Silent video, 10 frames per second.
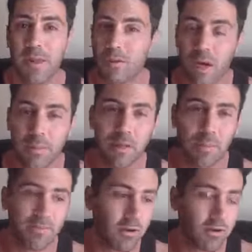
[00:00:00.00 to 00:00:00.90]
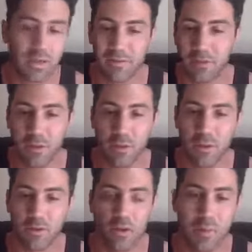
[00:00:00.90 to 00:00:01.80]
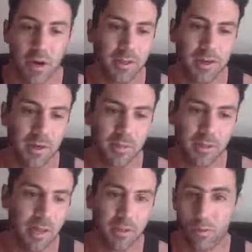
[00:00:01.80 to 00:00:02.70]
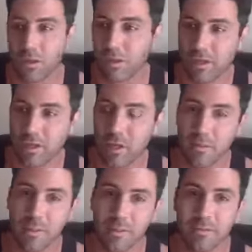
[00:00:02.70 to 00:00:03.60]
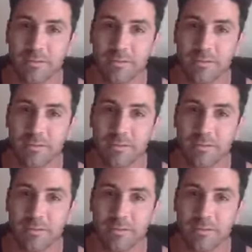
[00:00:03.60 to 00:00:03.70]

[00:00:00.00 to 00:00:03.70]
and grab a couple photos off Google and throw them on there and be like, we're a legit company.